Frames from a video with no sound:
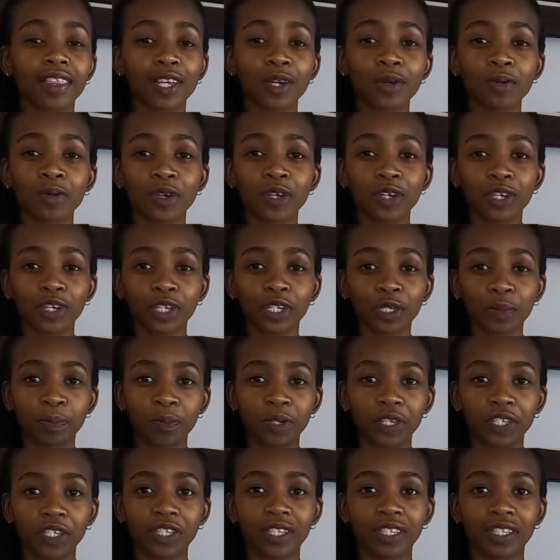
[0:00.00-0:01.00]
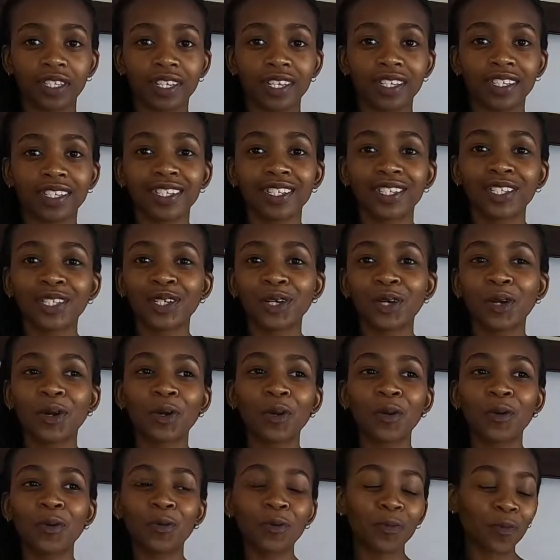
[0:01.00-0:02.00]
They were good purchases.
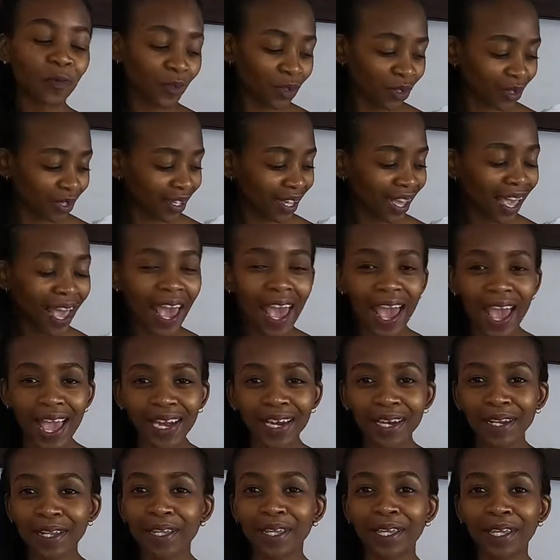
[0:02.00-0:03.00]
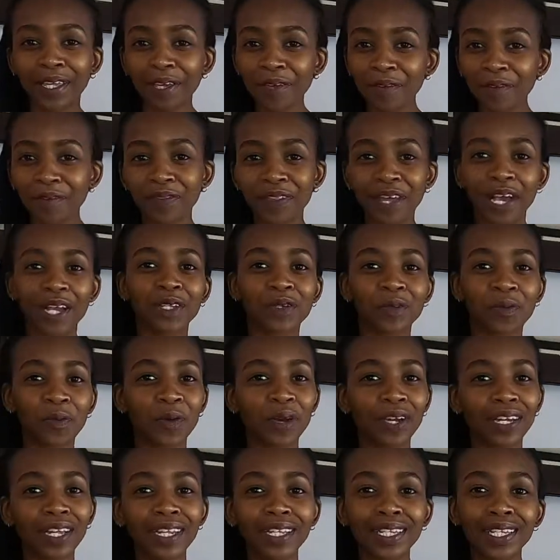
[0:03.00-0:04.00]
So we can give that
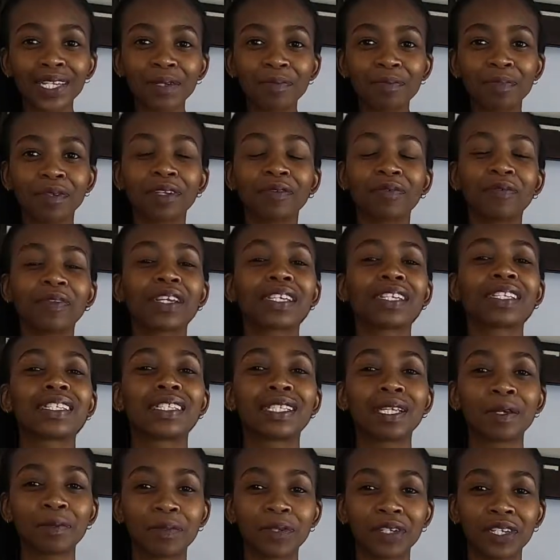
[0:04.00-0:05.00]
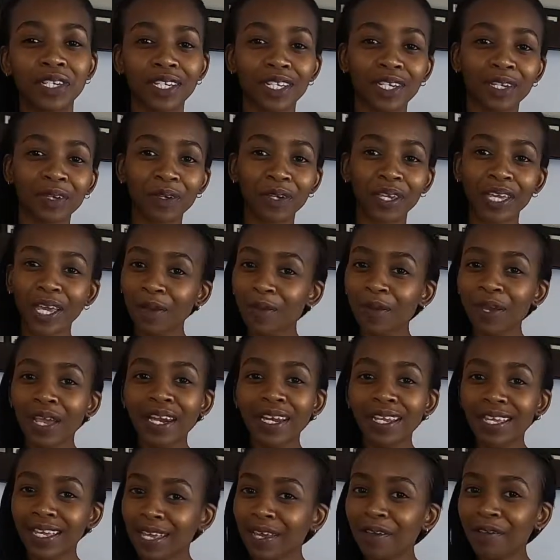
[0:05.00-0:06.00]
one a little bit of an exception, okay? We
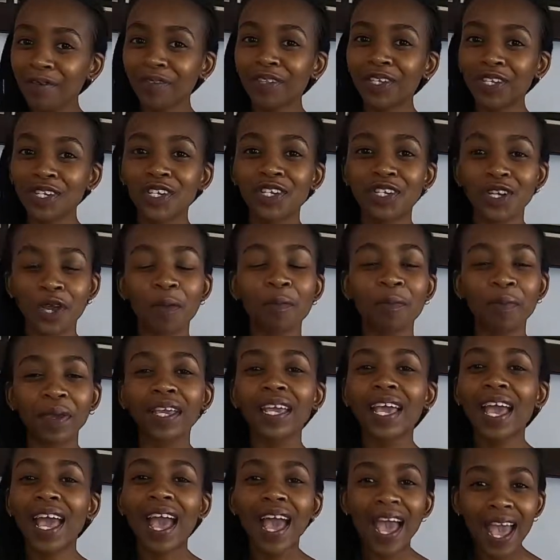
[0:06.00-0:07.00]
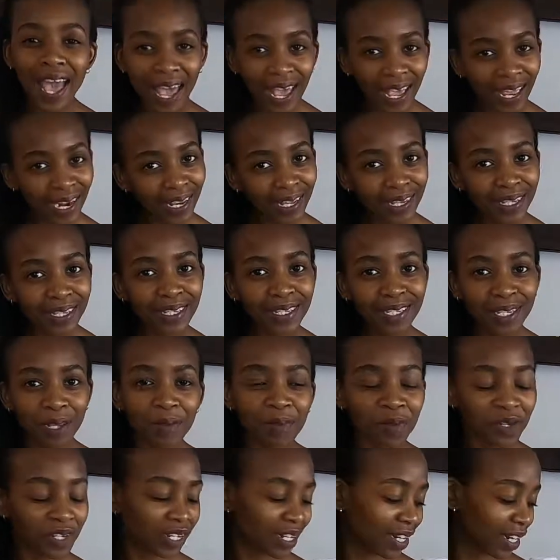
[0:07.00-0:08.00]
can give this shopping an
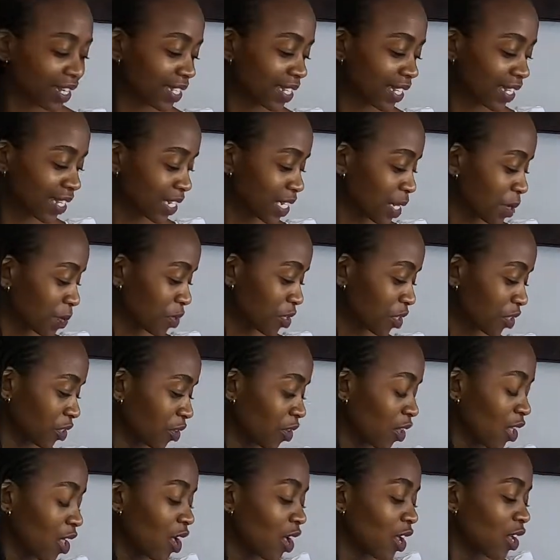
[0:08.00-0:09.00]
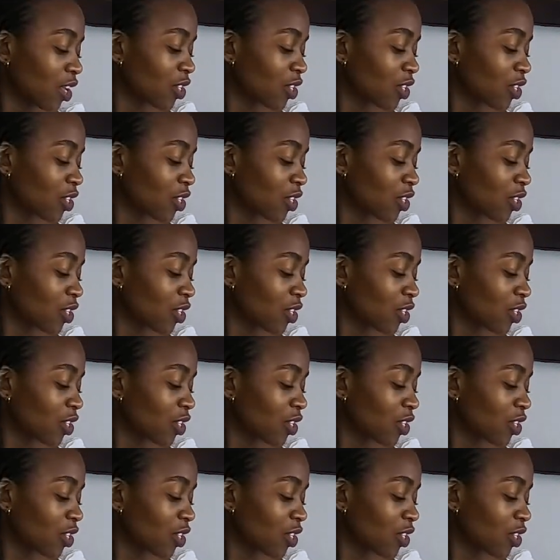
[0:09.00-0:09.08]
exception. It's exceptional.